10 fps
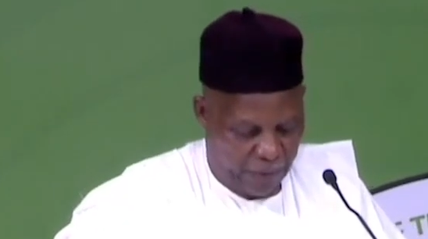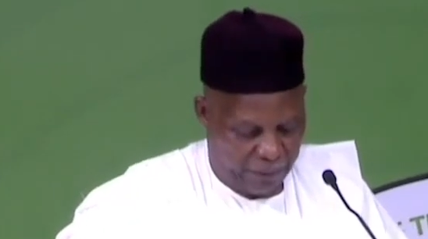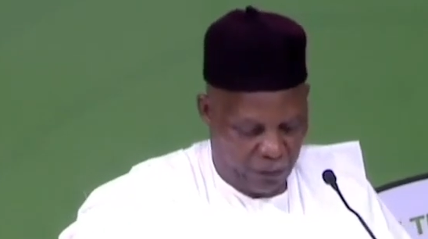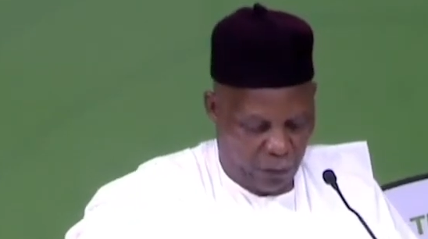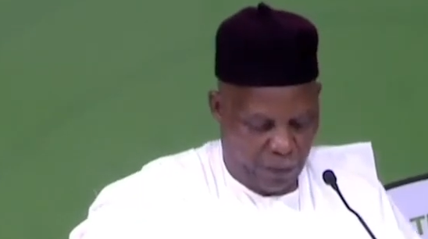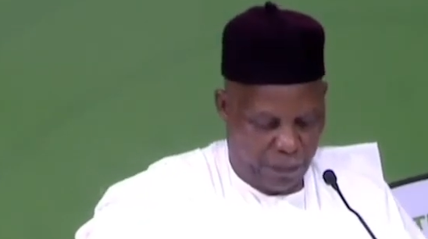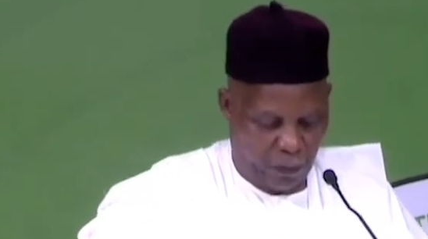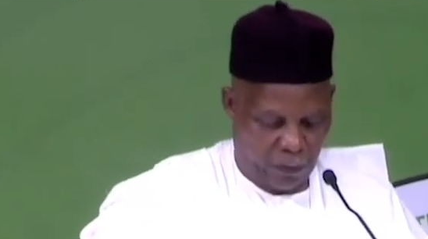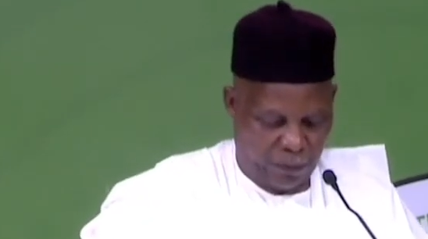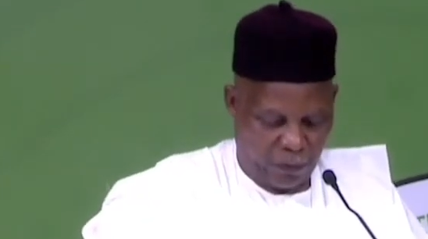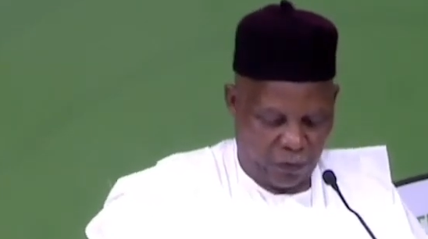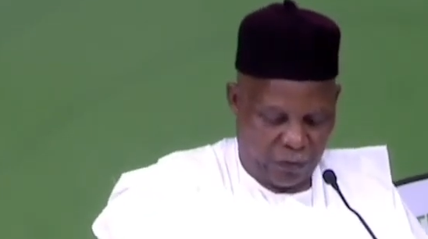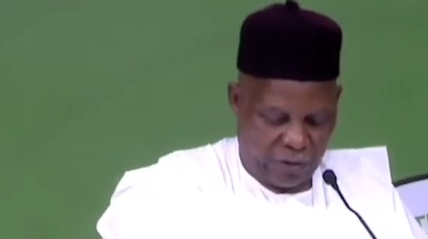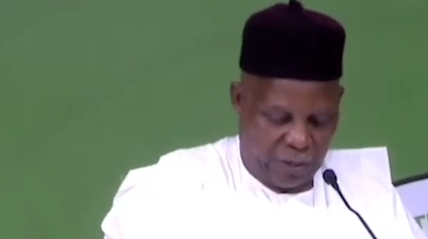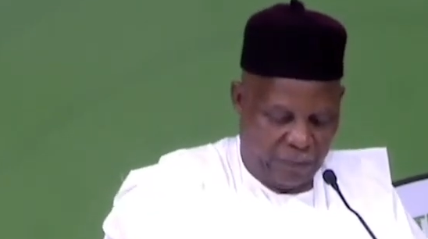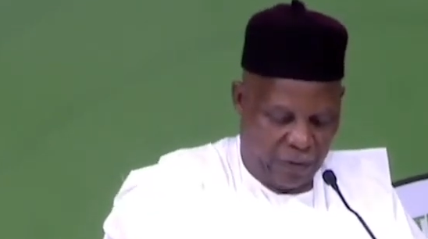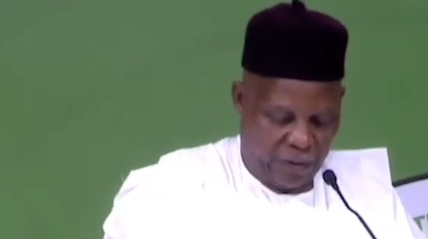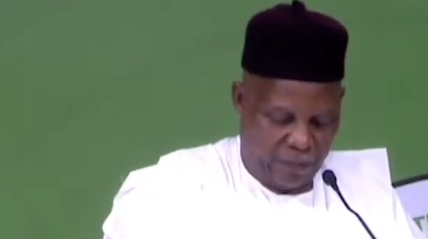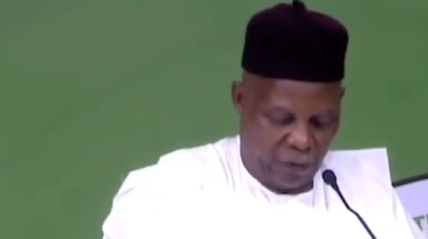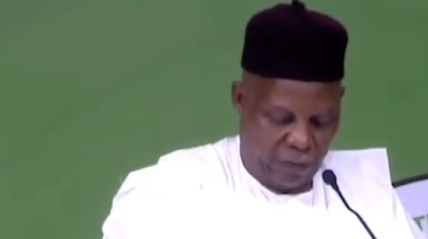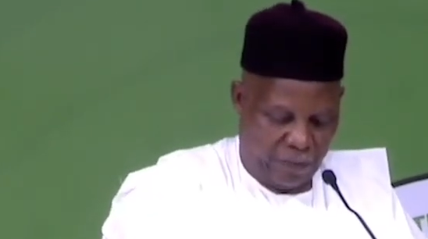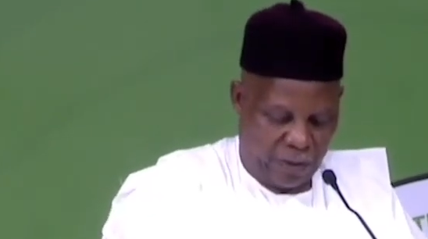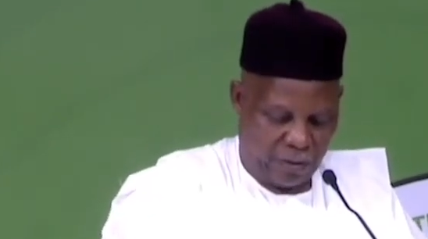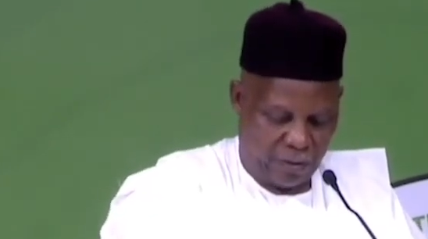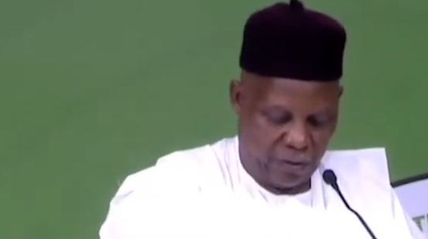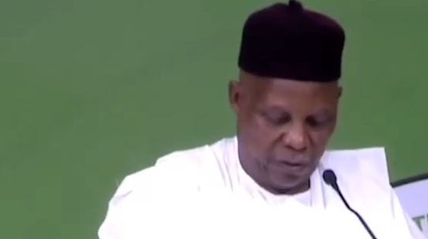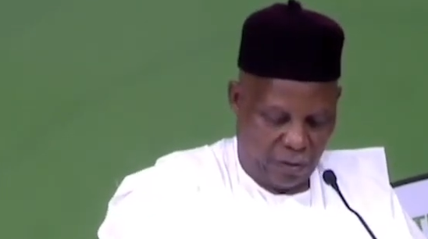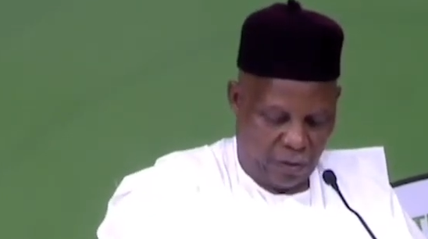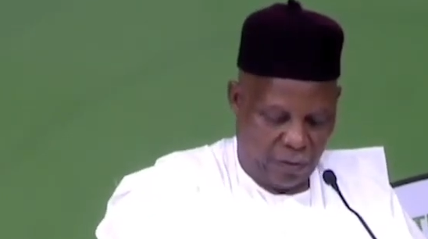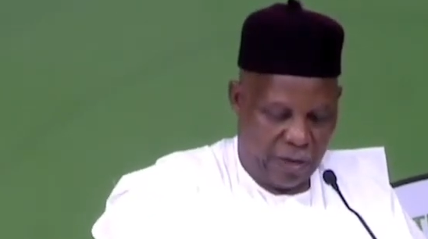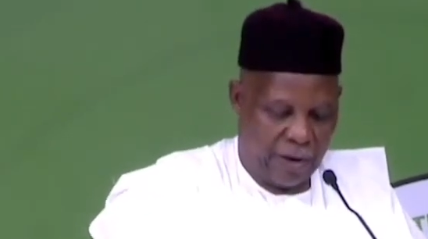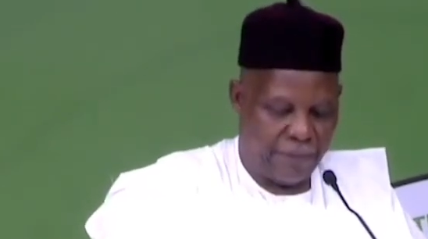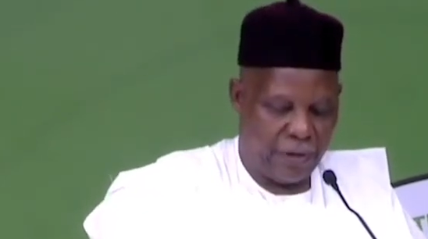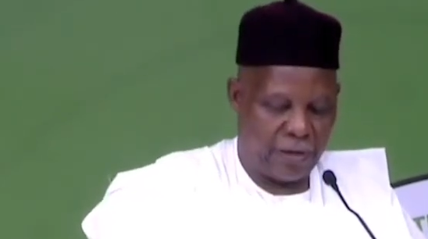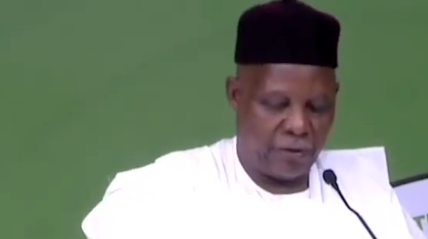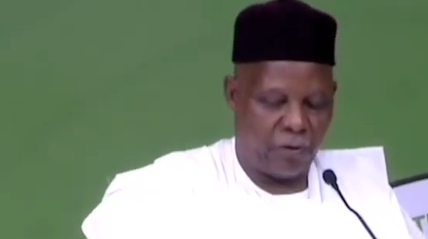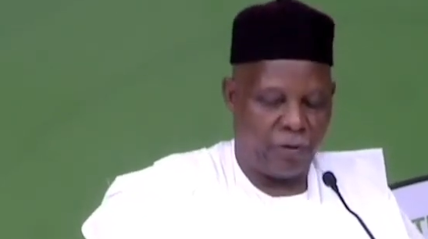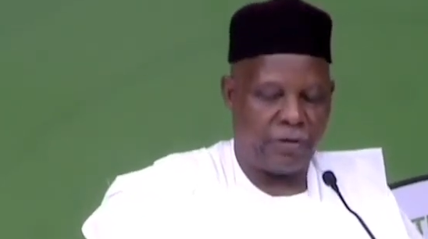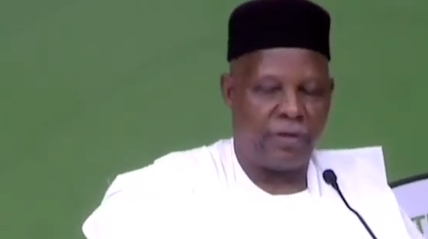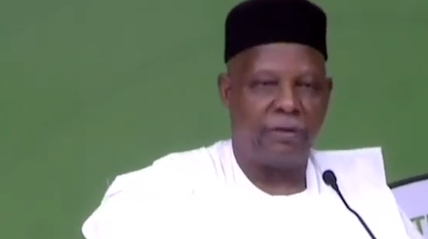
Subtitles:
will pave the way forward for sustainable development on the African